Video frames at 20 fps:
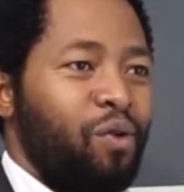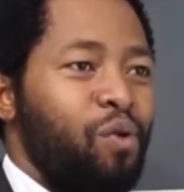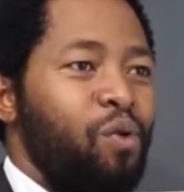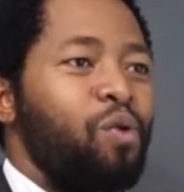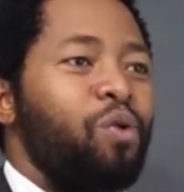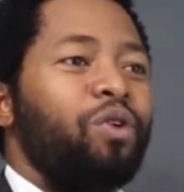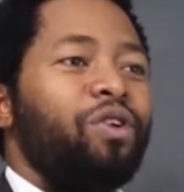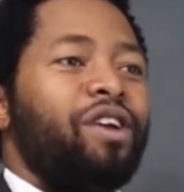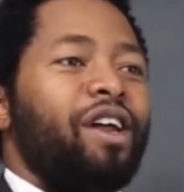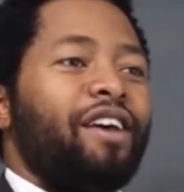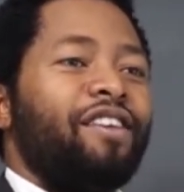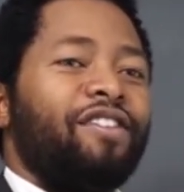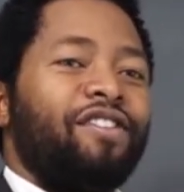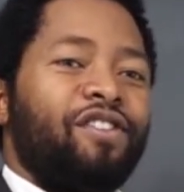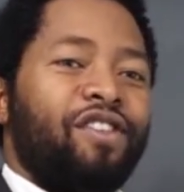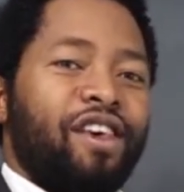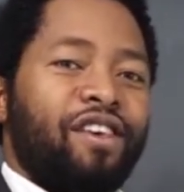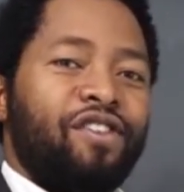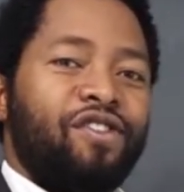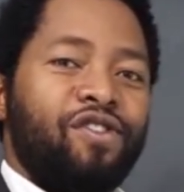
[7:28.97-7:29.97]
Who
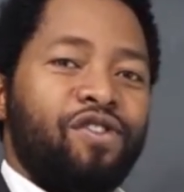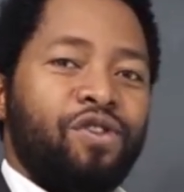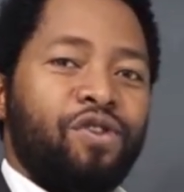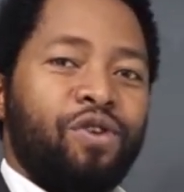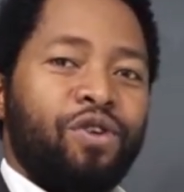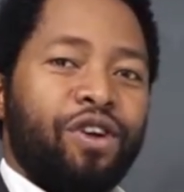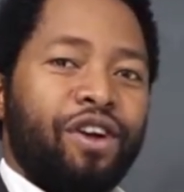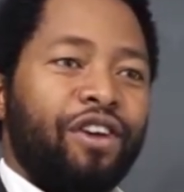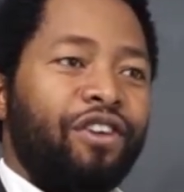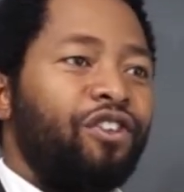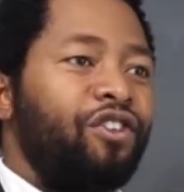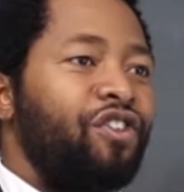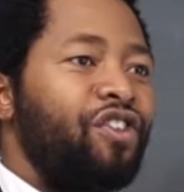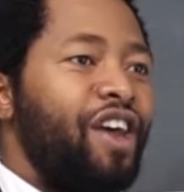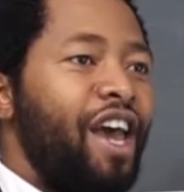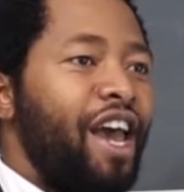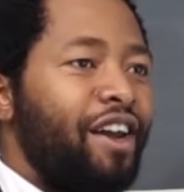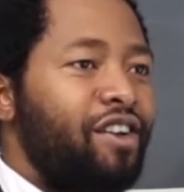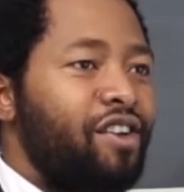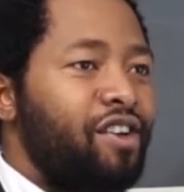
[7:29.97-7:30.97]
does the theory
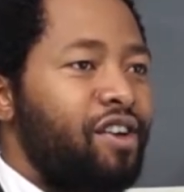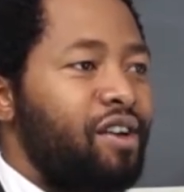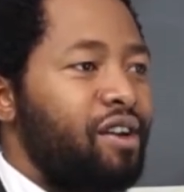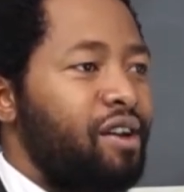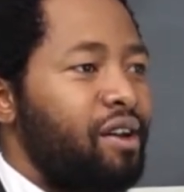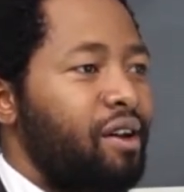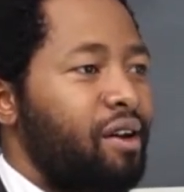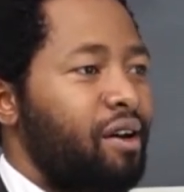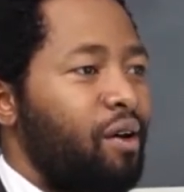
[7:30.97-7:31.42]
state?